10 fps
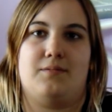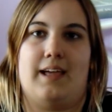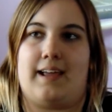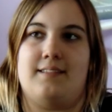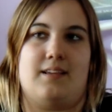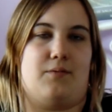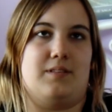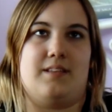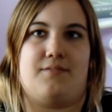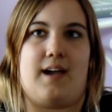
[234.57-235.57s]
like I said,
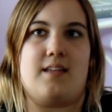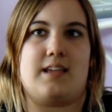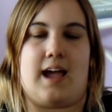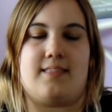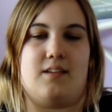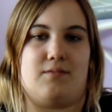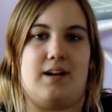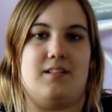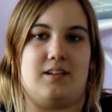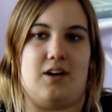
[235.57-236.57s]
once they finally got the
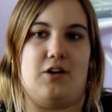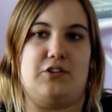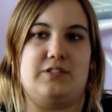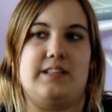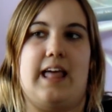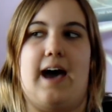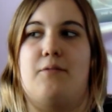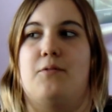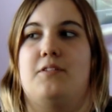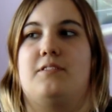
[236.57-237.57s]
rid of the ghost,
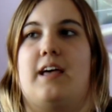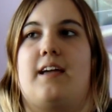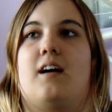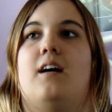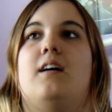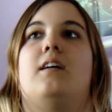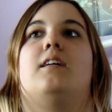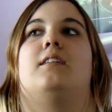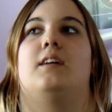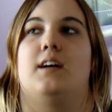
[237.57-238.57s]
that was like, oh,